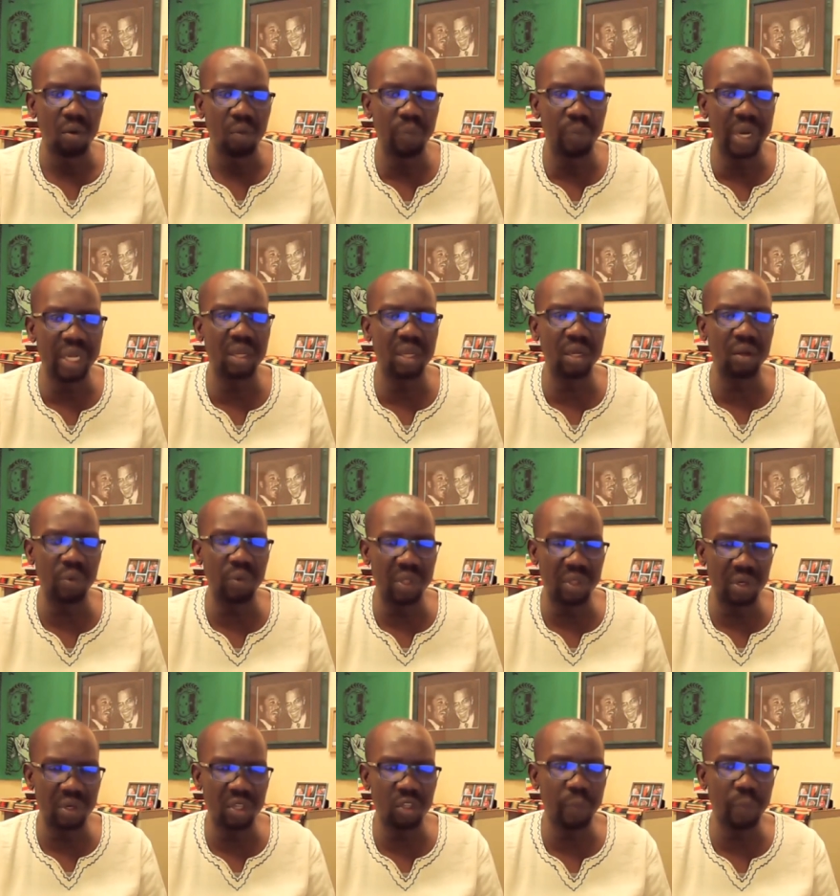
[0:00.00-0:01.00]
but
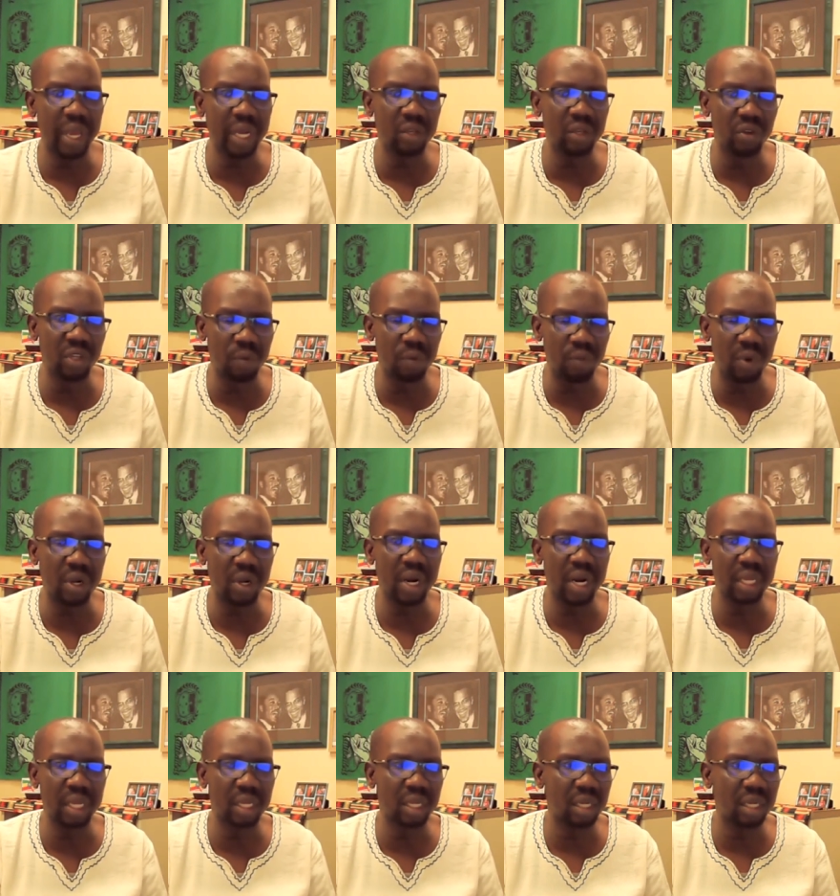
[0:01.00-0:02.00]
with respect to
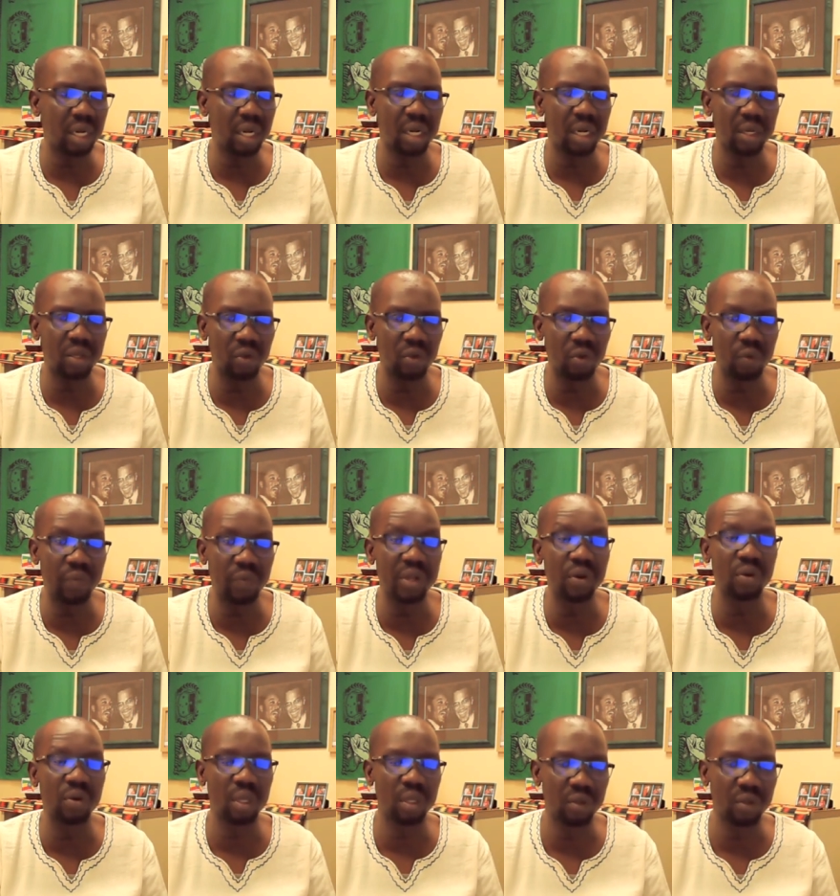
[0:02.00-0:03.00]
democratic to
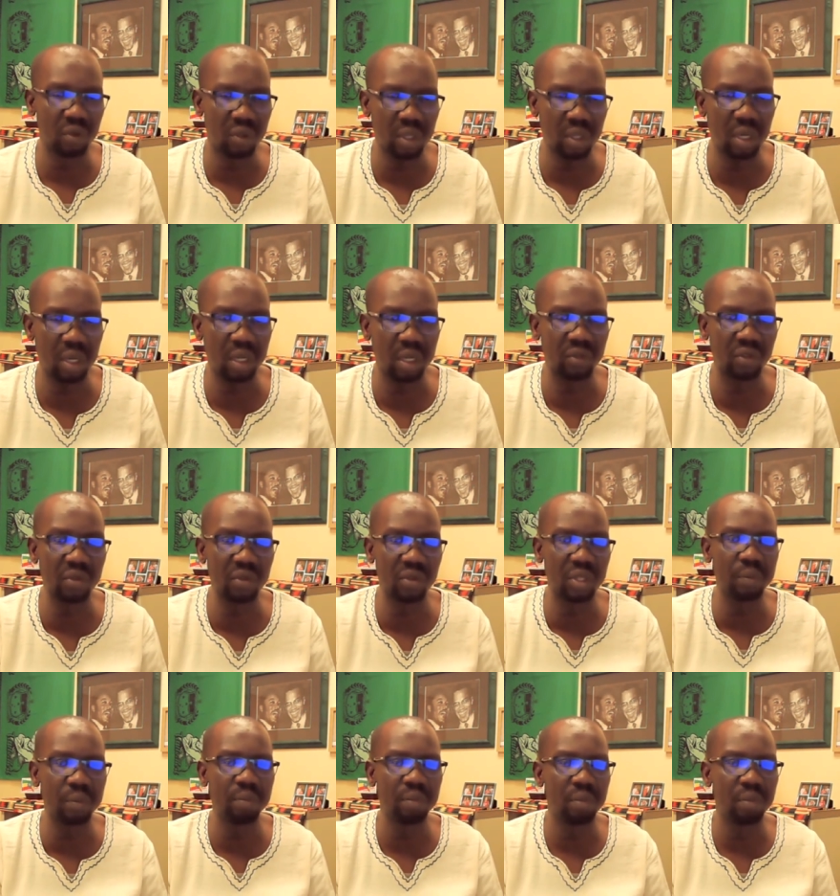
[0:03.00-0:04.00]
federal
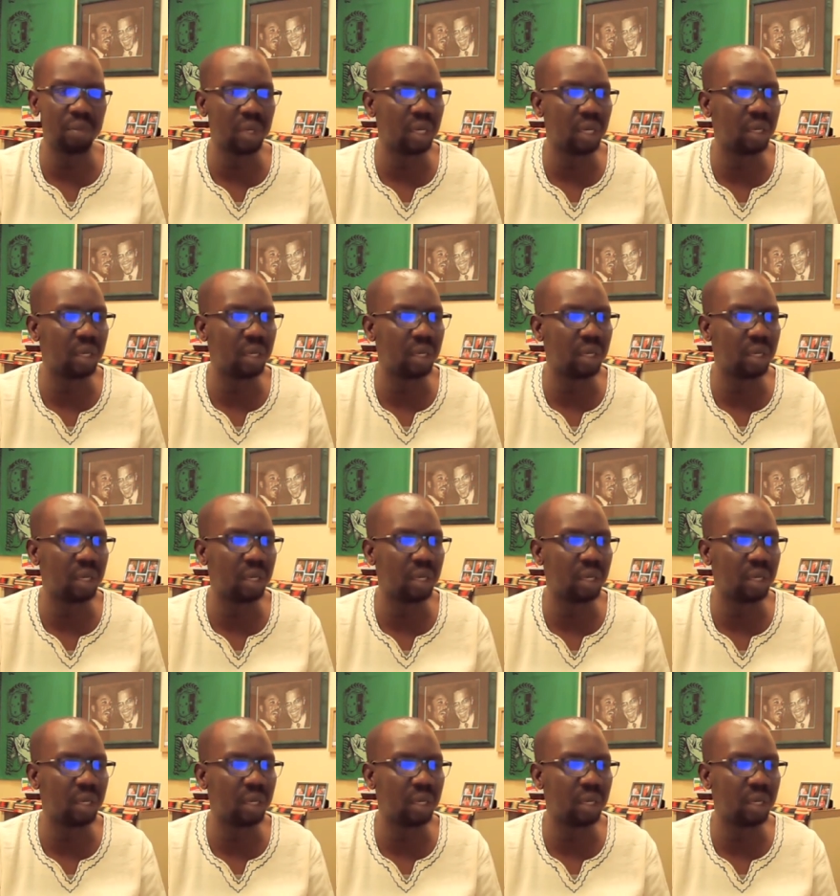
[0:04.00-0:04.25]
system,